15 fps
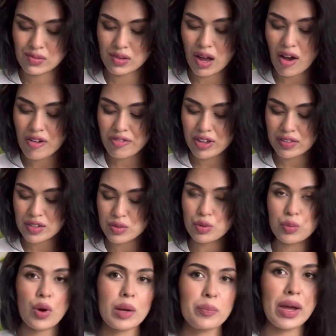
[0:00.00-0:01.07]
I think this would
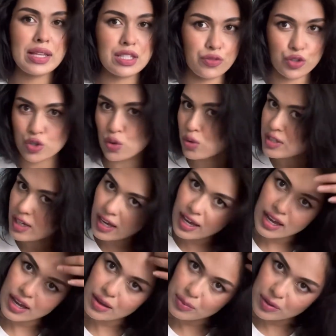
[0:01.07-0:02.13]
work better for shorter
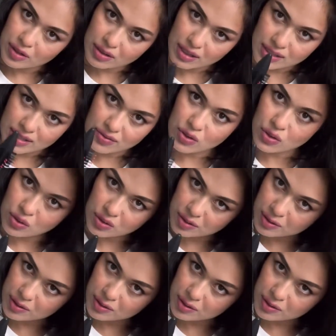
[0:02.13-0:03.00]
hair, but let's have a look.